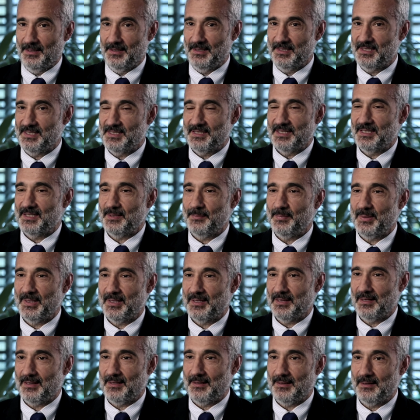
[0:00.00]
This is the
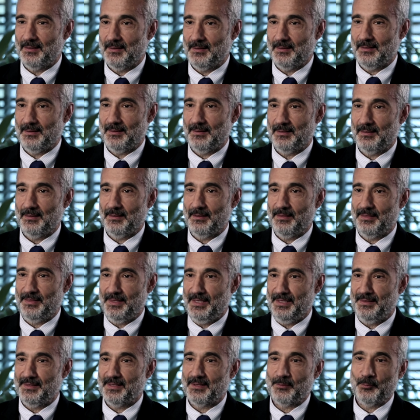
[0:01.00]
typical uh,
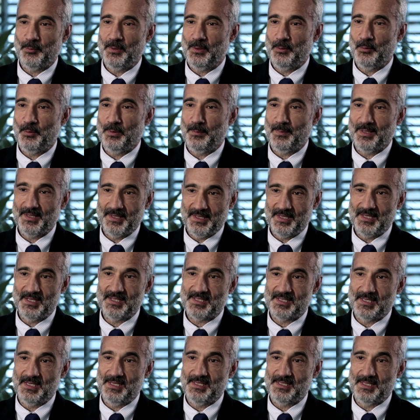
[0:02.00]
thing that we do in material
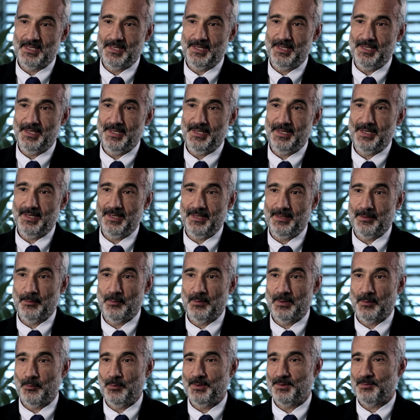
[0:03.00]
science and engineering.
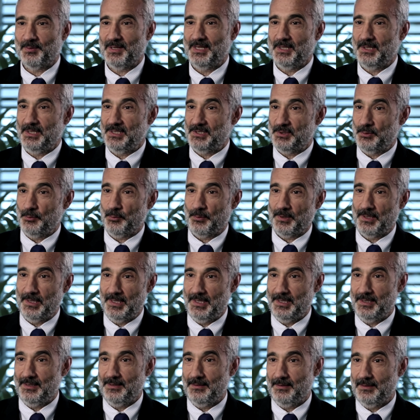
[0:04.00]
What we try is to
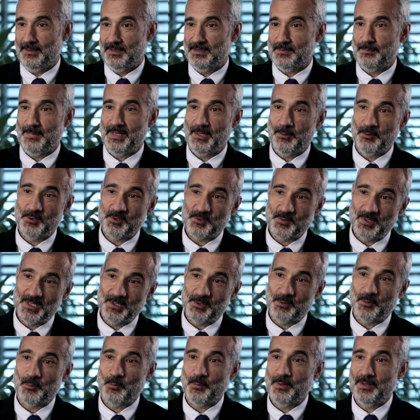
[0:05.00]
relate this
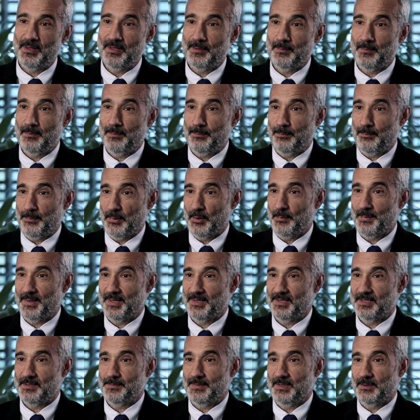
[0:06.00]
microstructure with the
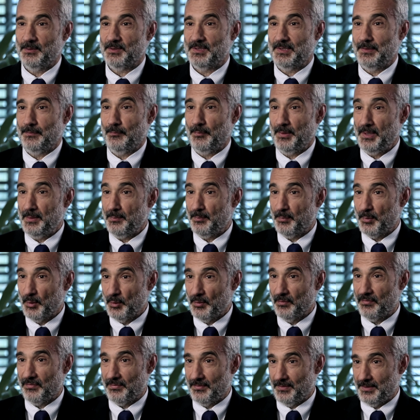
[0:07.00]
properties, because if we
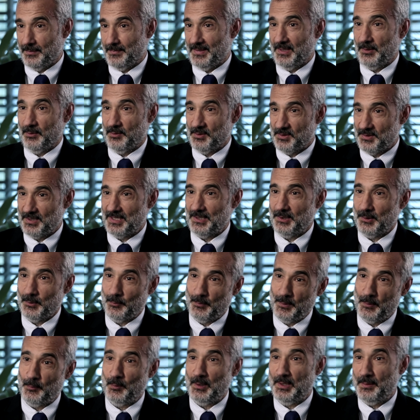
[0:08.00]
improve the microstructure,
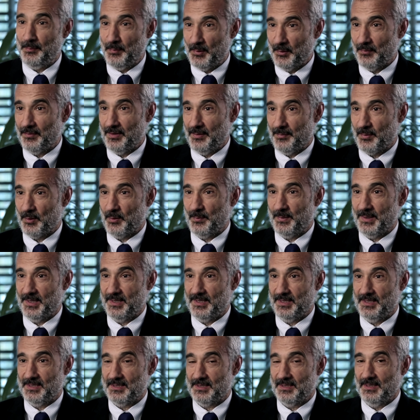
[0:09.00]
we will improve the
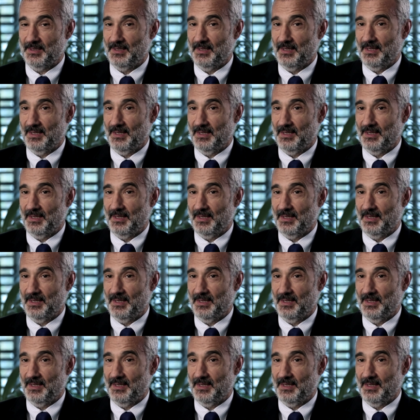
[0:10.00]
properties.